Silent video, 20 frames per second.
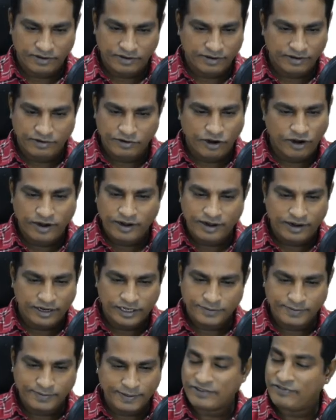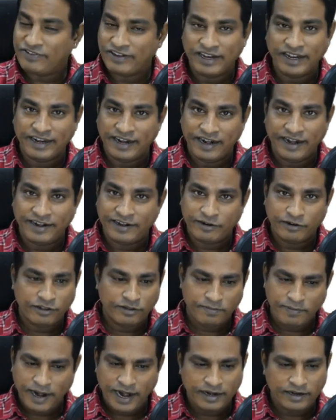not specifically related to
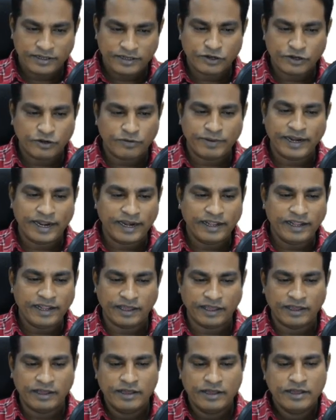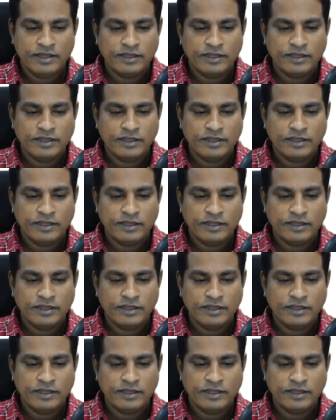the brand. This could mean anything.